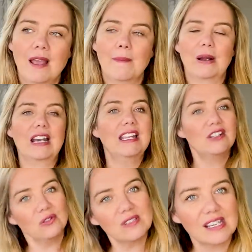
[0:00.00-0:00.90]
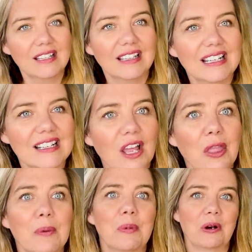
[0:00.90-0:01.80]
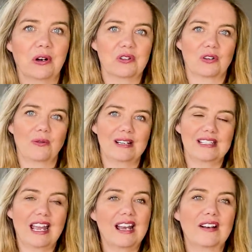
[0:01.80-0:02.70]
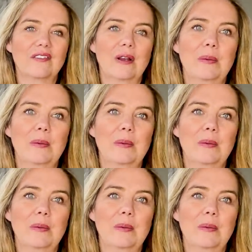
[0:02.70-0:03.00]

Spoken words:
But in New Zealand, the burgers always have